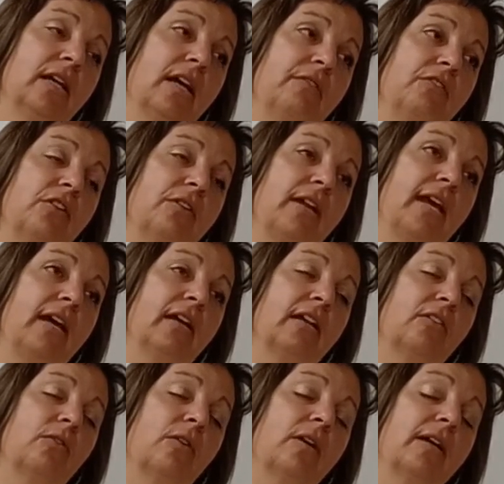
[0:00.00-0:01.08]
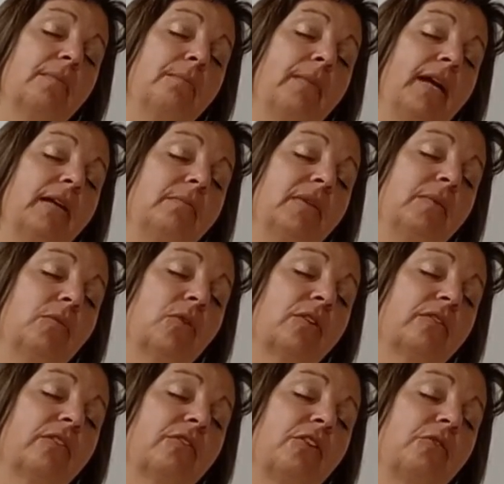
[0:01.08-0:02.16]
of your neck, or it might be more
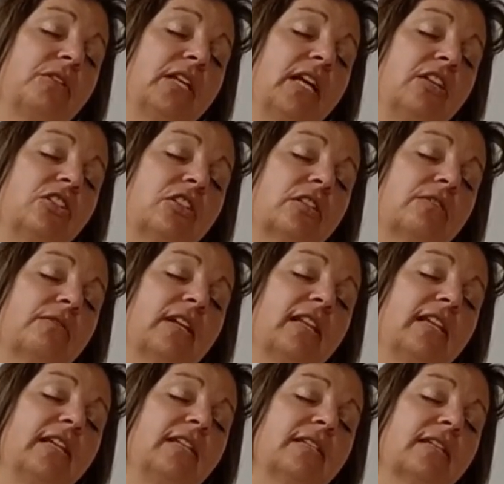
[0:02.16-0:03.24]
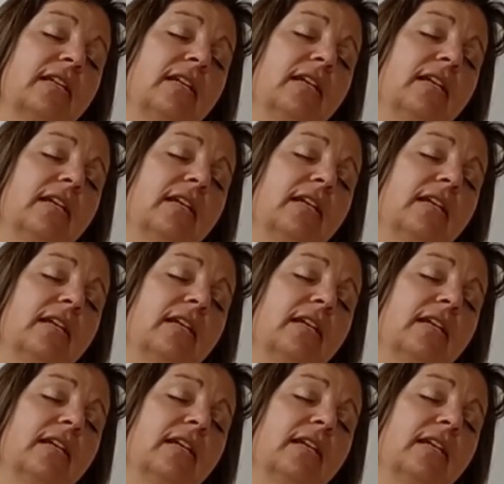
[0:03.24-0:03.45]
of a rotational release.